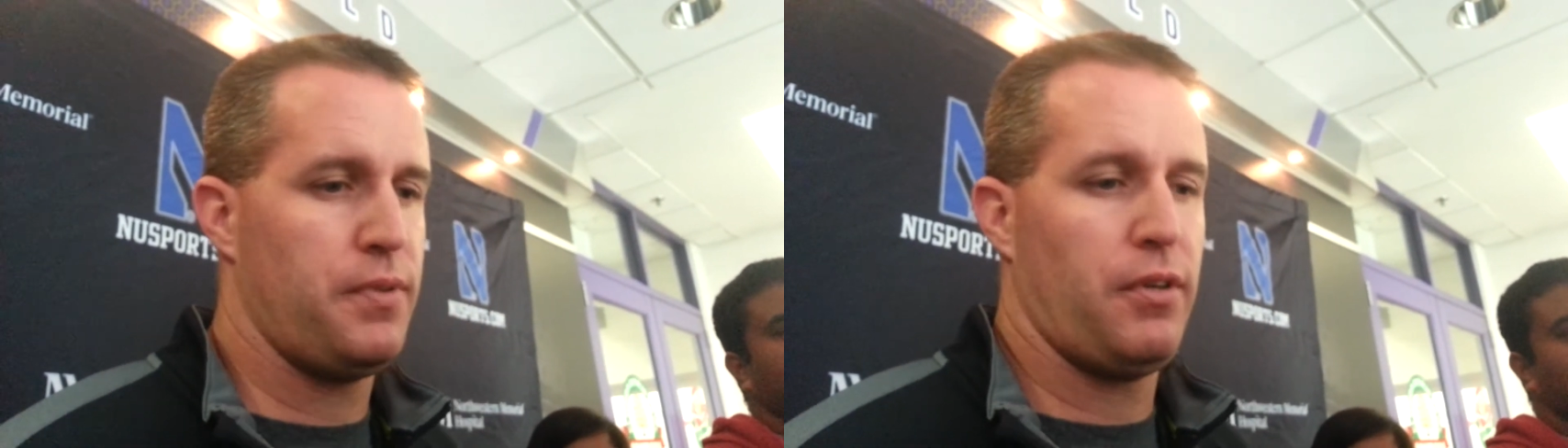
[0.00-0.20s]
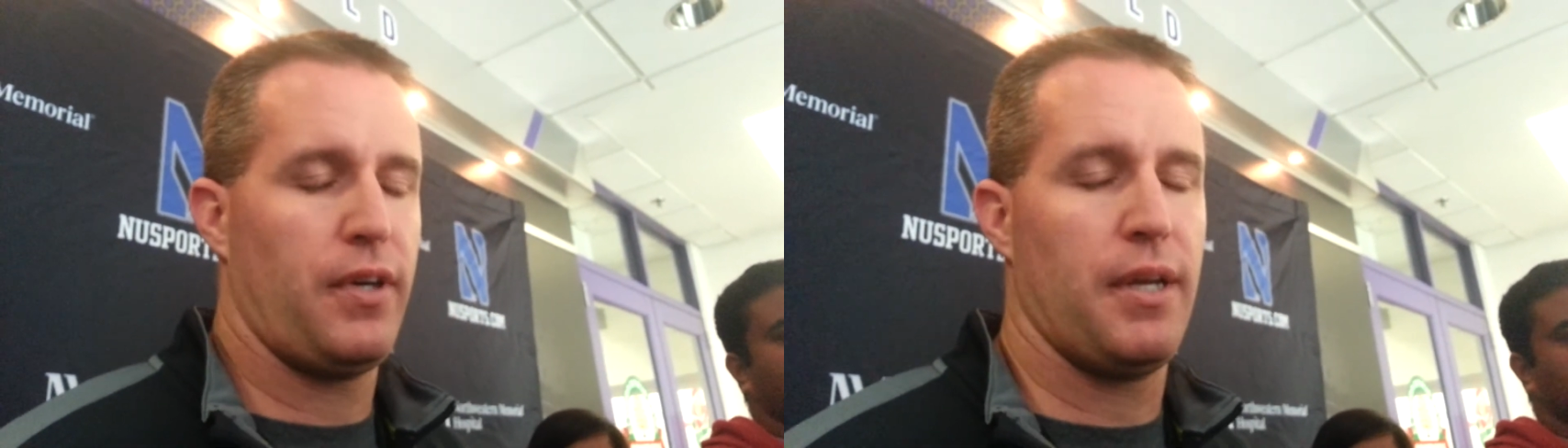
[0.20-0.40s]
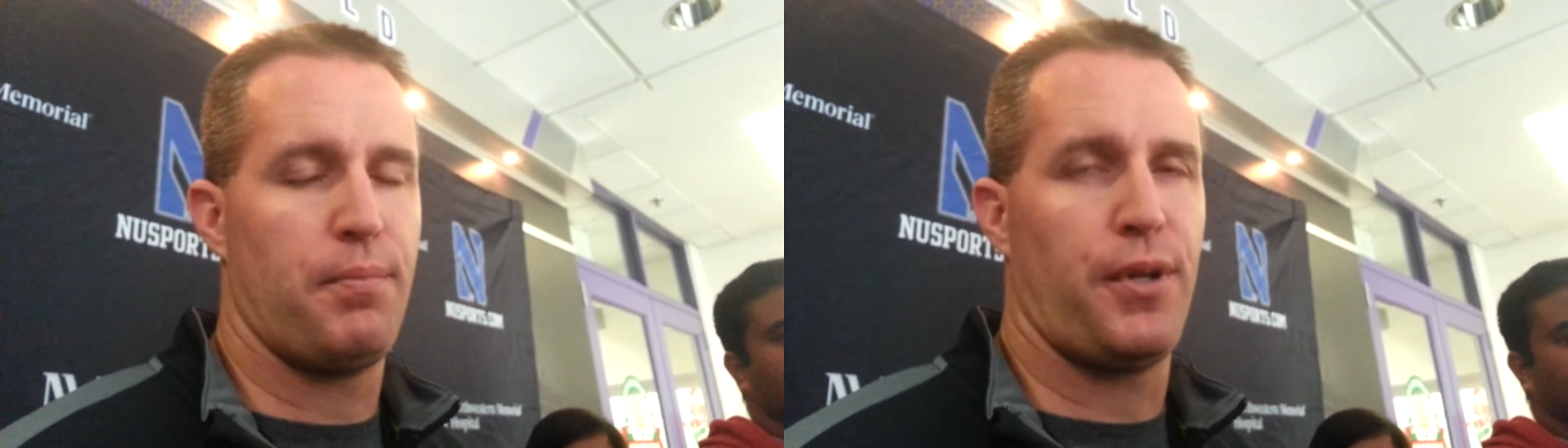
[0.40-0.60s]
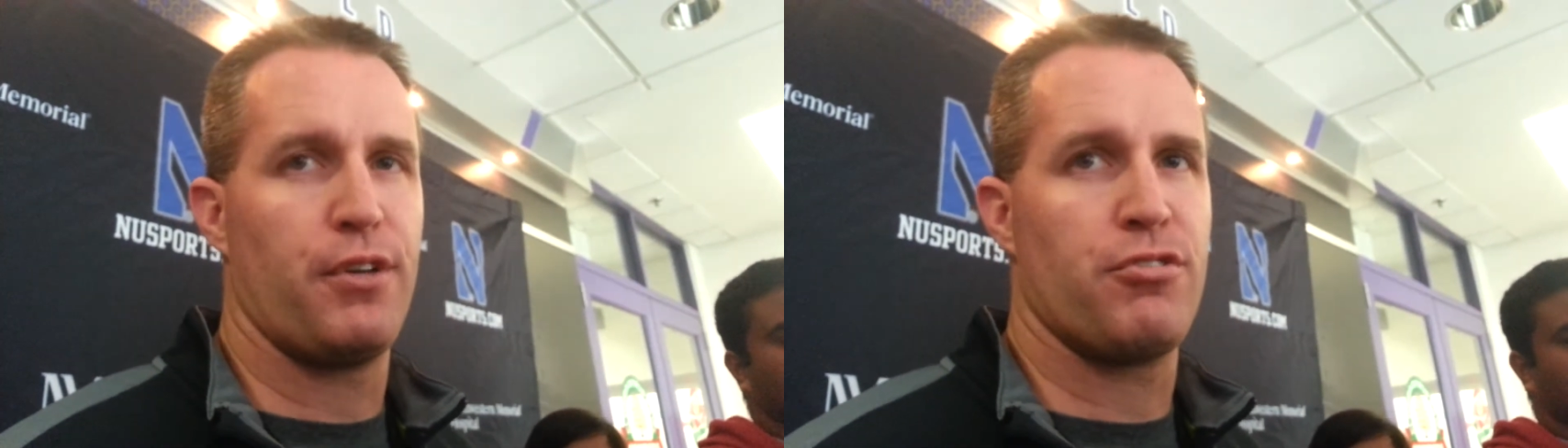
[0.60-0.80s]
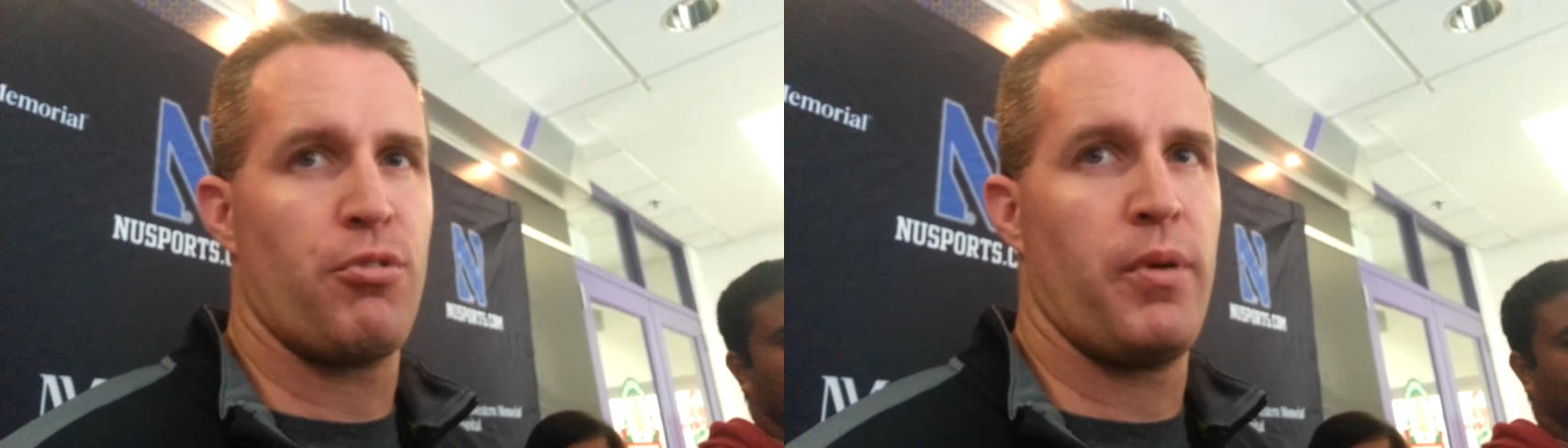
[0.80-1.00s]
you know, again,
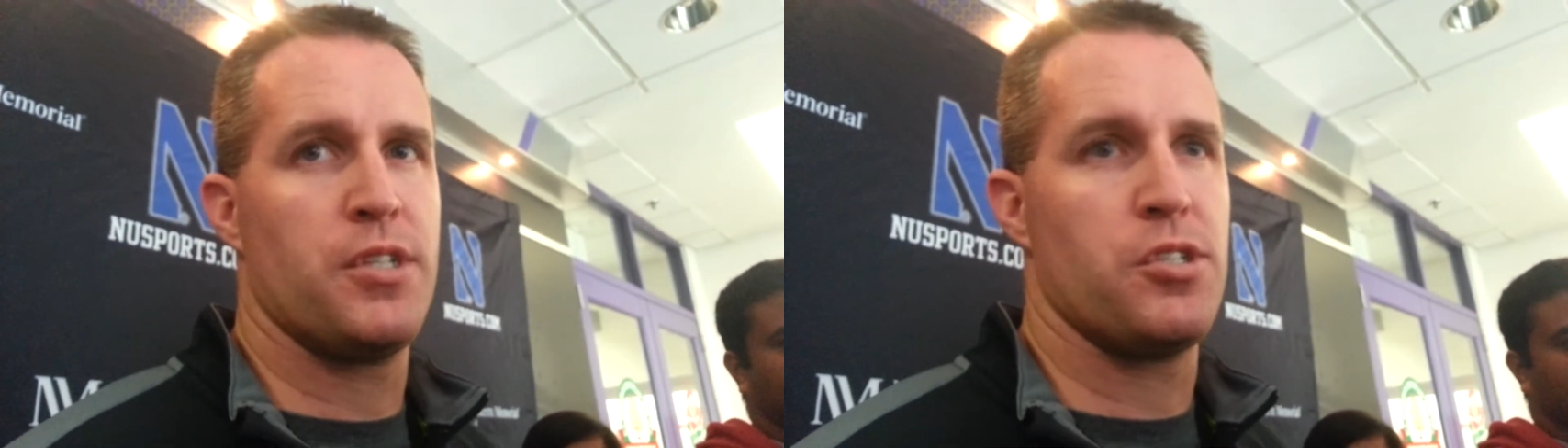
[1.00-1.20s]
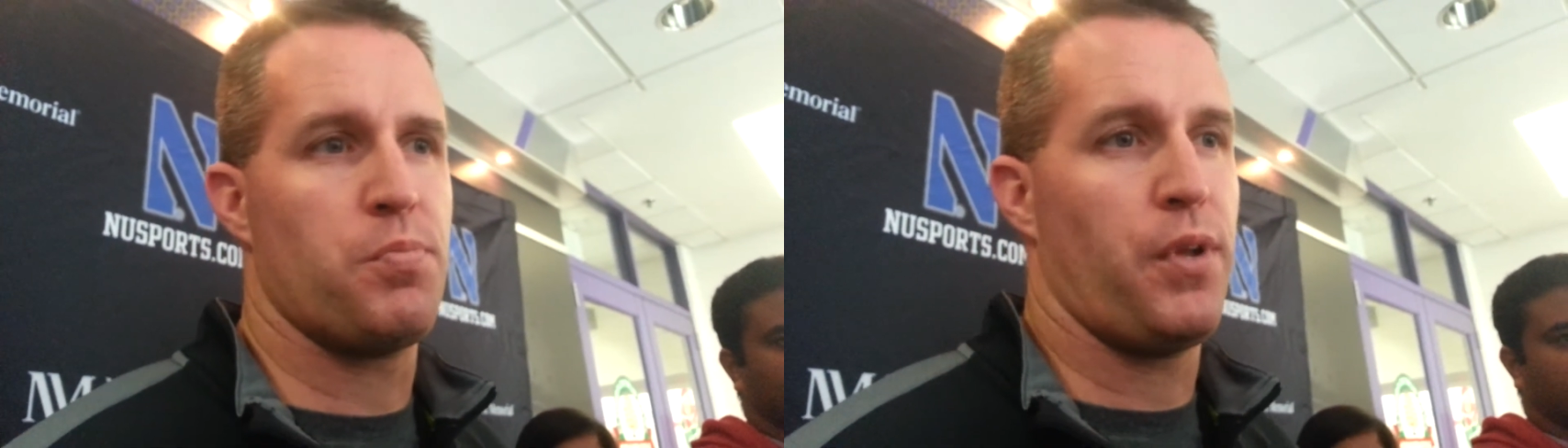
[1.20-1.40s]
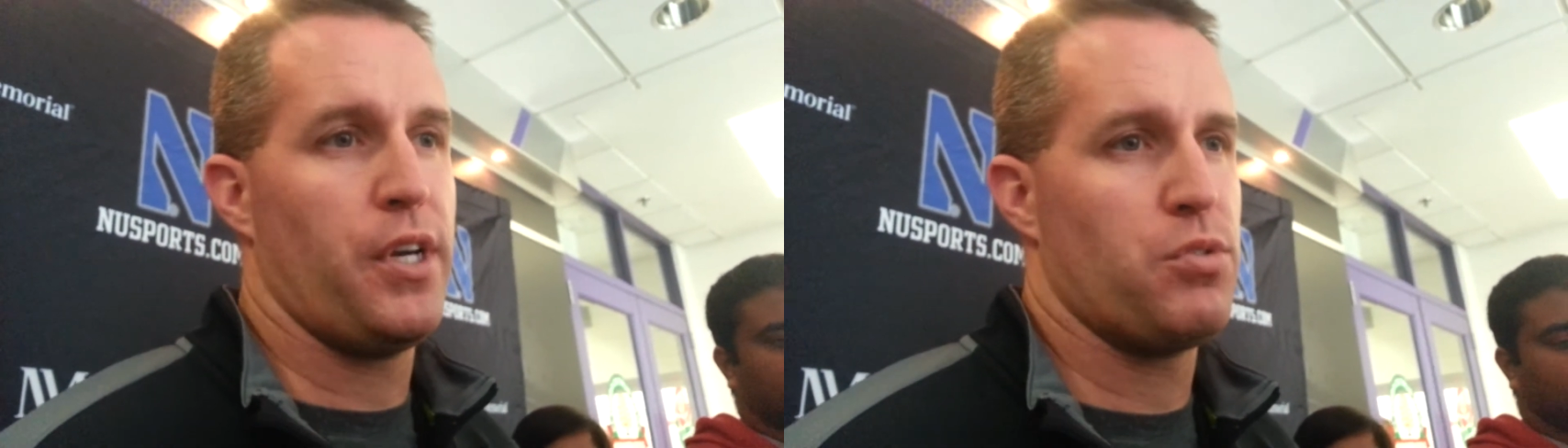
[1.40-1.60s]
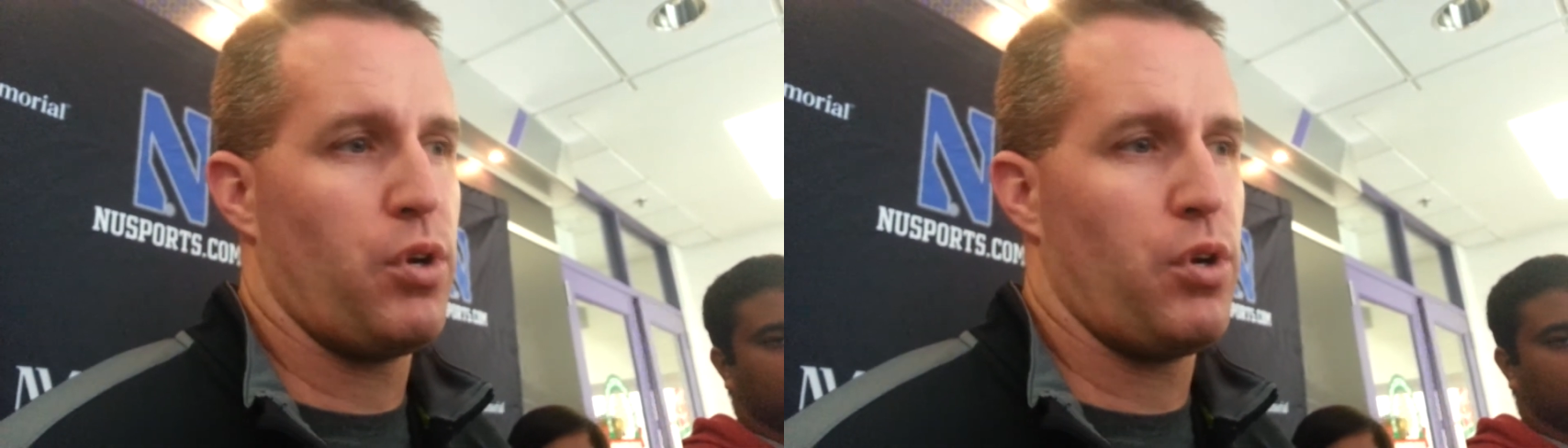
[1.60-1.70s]
players, formations, plays.